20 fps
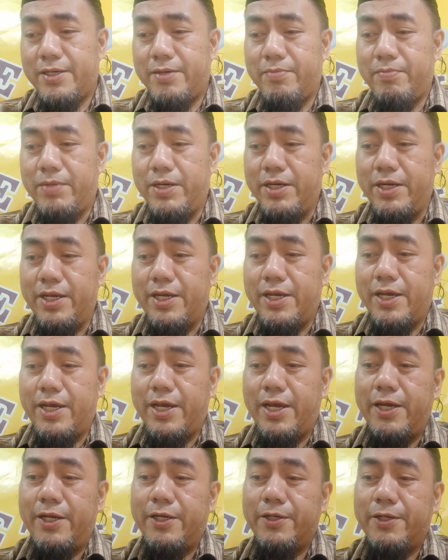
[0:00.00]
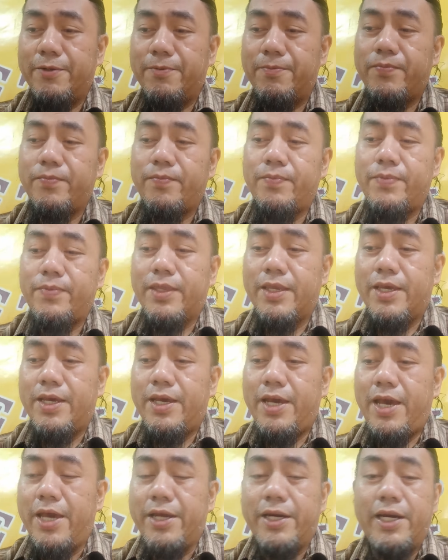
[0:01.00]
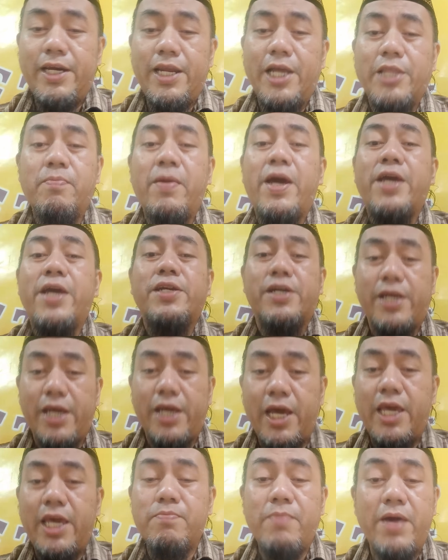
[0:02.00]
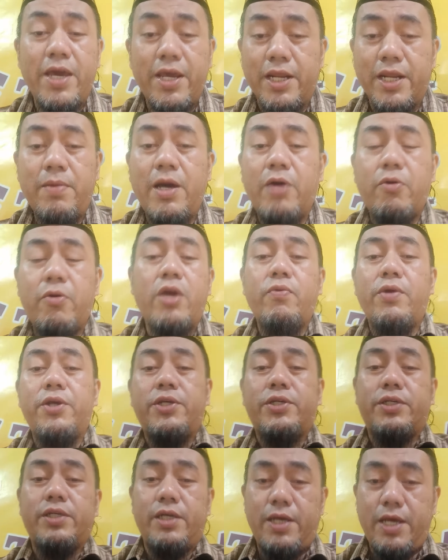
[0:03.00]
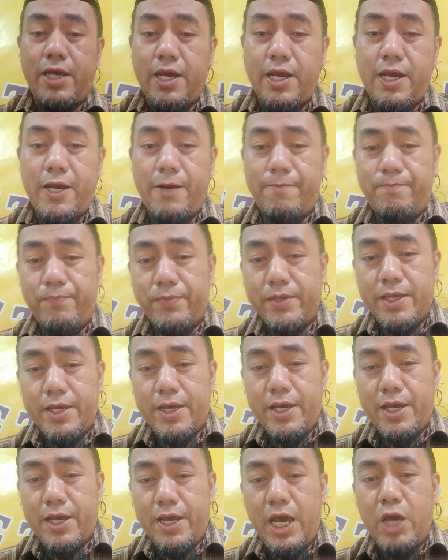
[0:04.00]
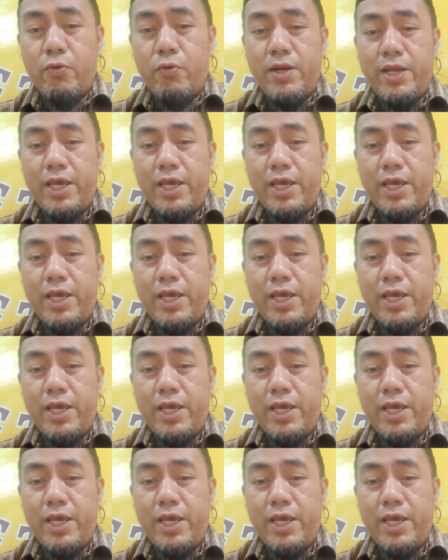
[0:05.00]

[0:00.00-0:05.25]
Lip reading: Meaning, I really admire him. How I wish I